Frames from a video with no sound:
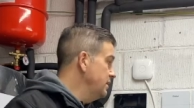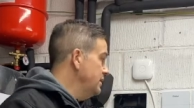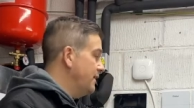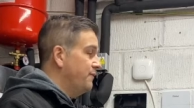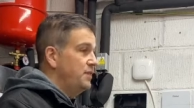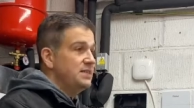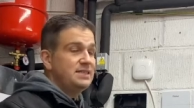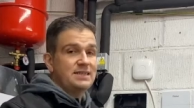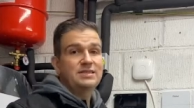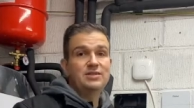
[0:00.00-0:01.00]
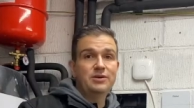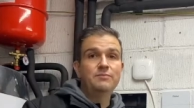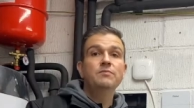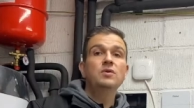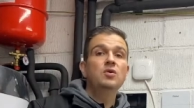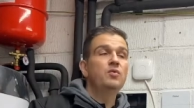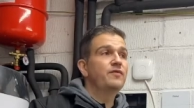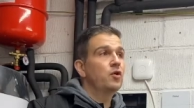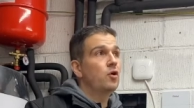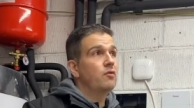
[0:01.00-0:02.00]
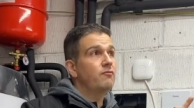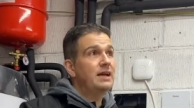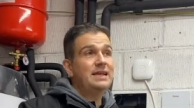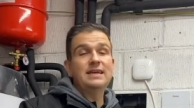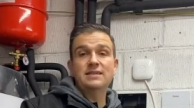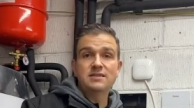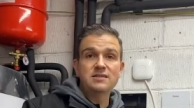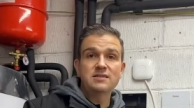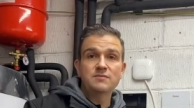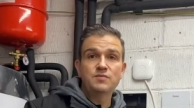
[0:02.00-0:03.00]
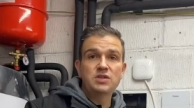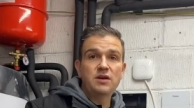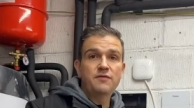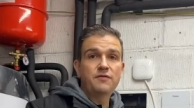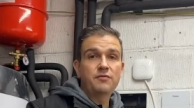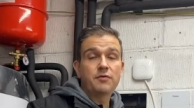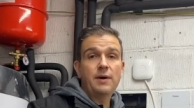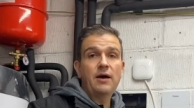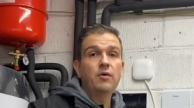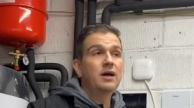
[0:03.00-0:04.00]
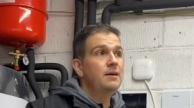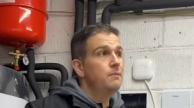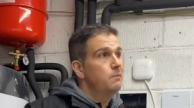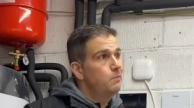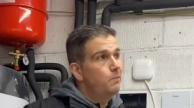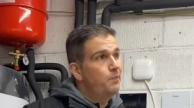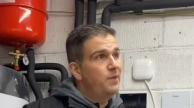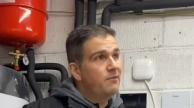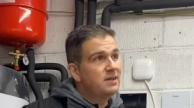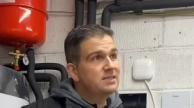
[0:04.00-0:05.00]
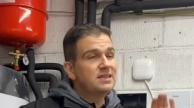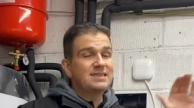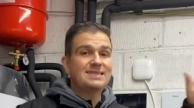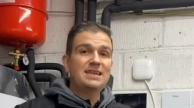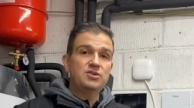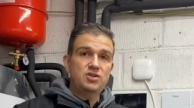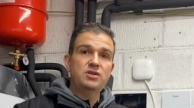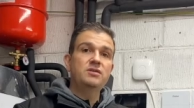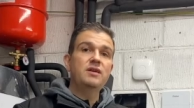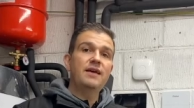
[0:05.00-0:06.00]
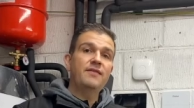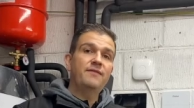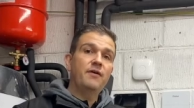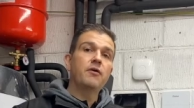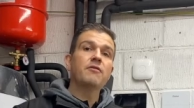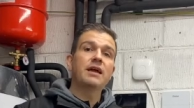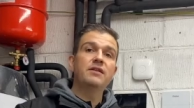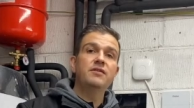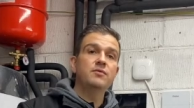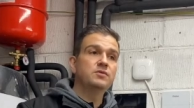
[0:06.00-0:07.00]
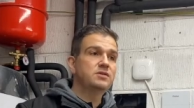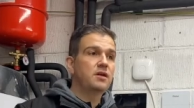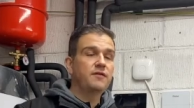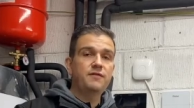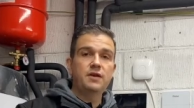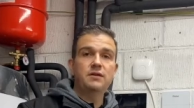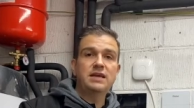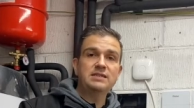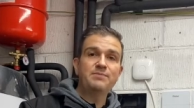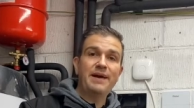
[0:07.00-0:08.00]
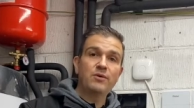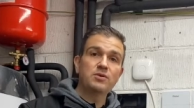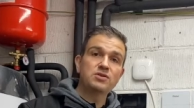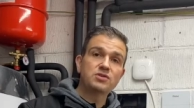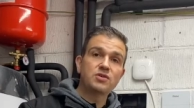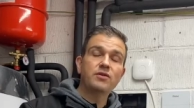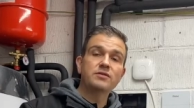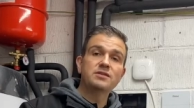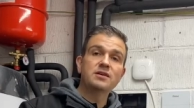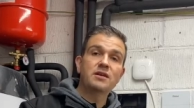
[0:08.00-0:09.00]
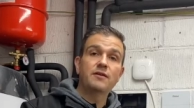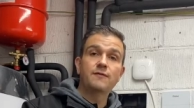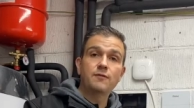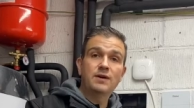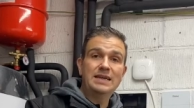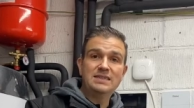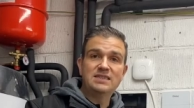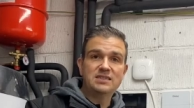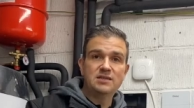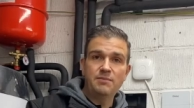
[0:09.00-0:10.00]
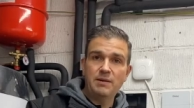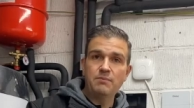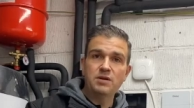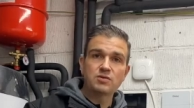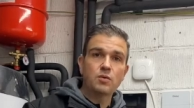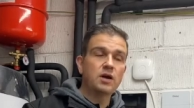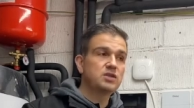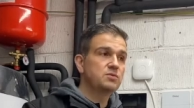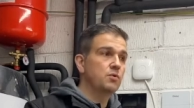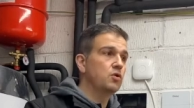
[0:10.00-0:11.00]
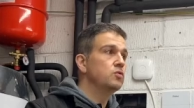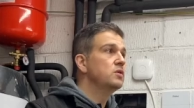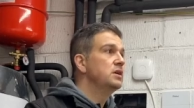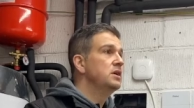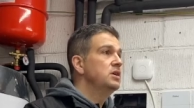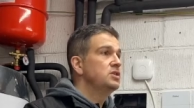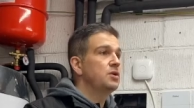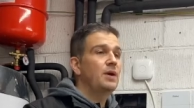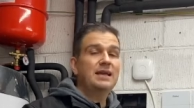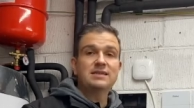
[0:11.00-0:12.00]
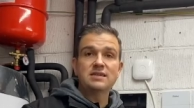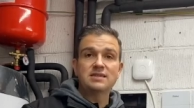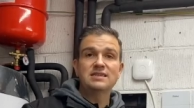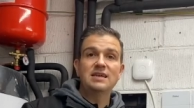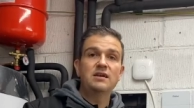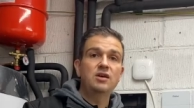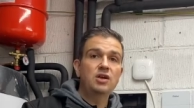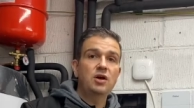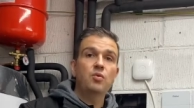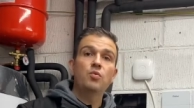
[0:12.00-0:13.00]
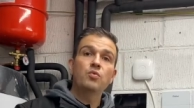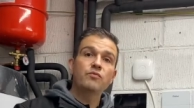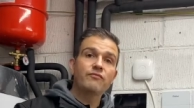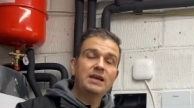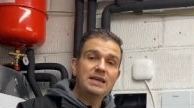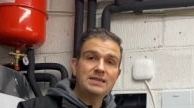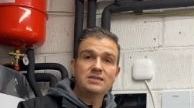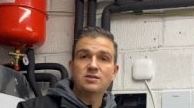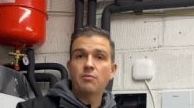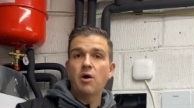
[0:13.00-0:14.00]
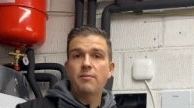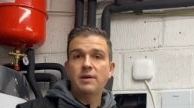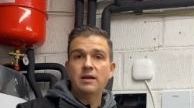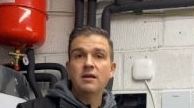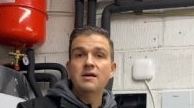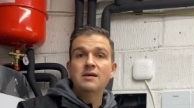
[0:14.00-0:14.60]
Now for this system, We've got radiators served throughout. There is an extension at the far end that was done a few years back, which has got an underfloor heating system in, but it's quite small. So we had to consider, you know, radiators that might have been